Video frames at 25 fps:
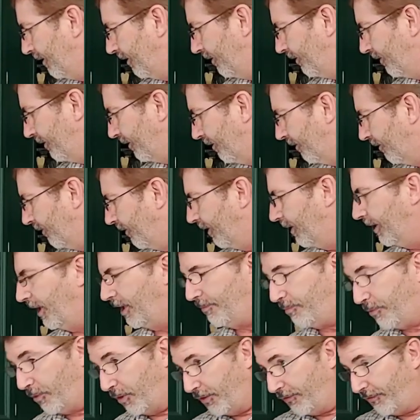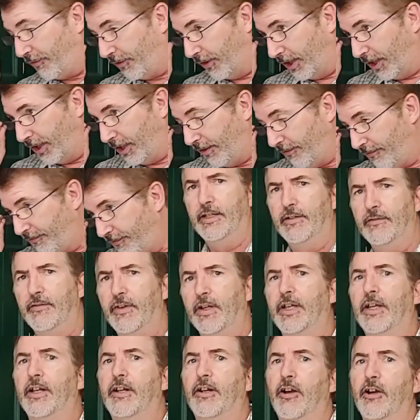So the 9.5, if I
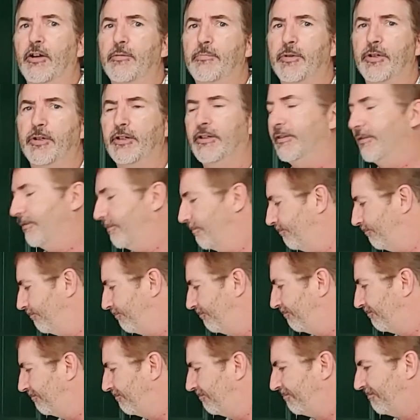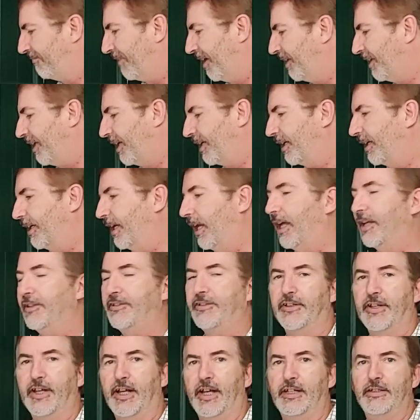get heartburn, I take a glass
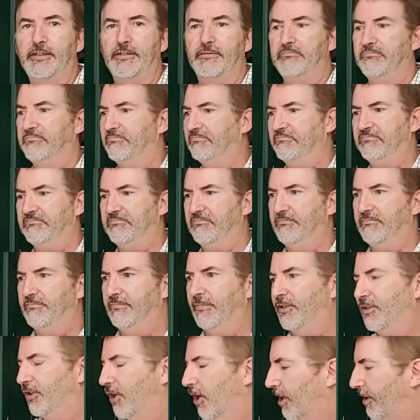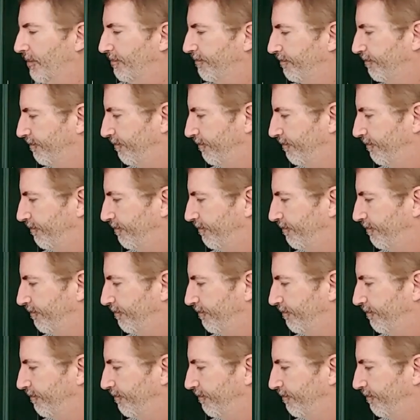of that, it's gone.